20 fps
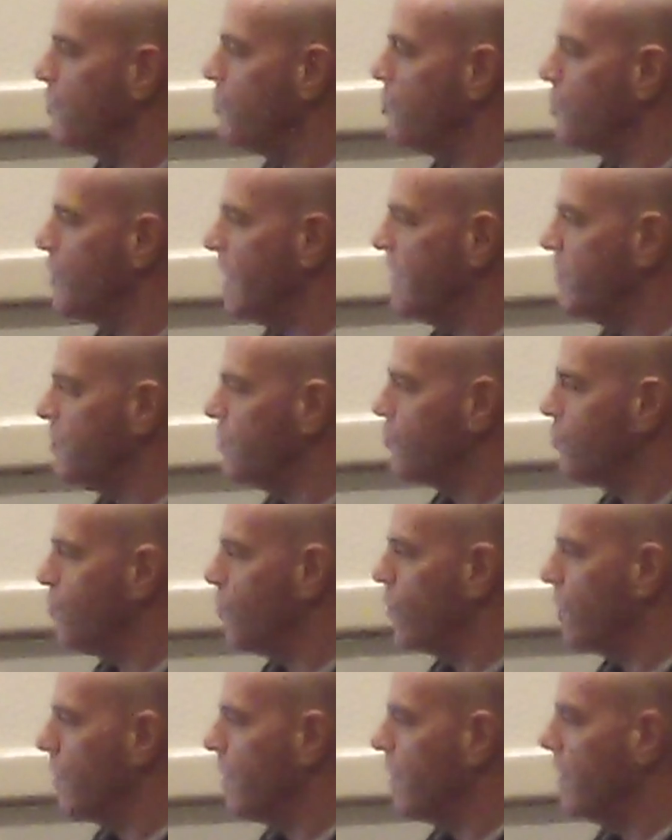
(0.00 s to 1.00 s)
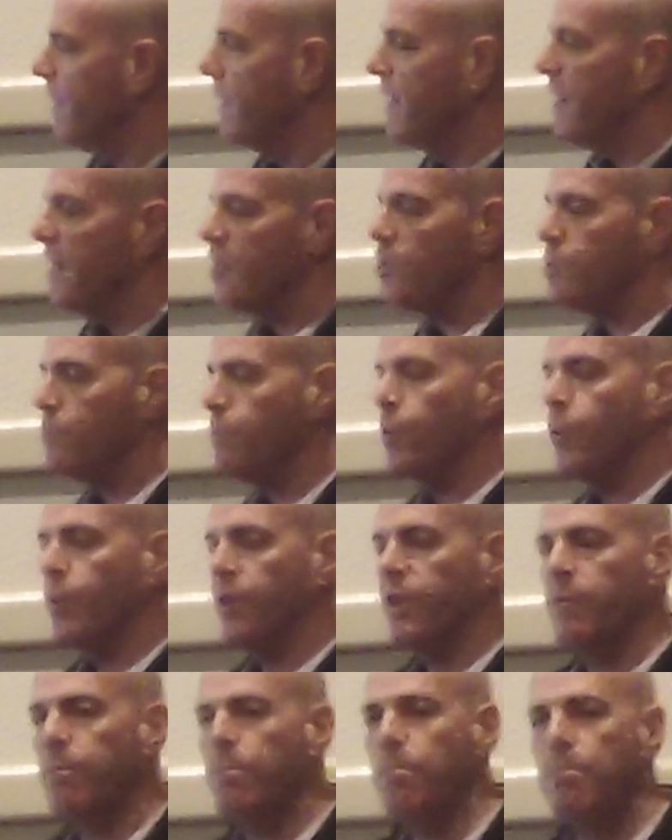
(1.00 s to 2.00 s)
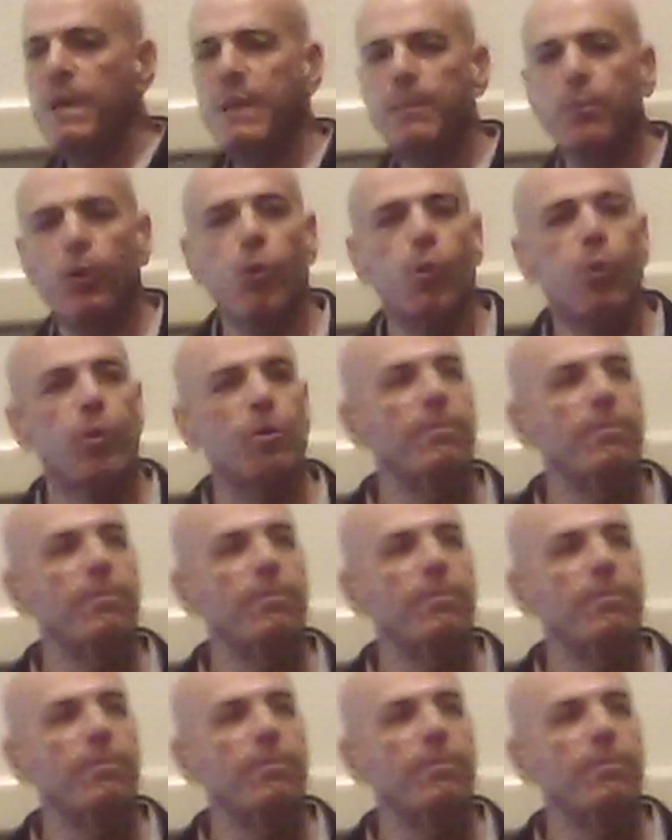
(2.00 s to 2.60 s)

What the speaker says: changes were is where the people were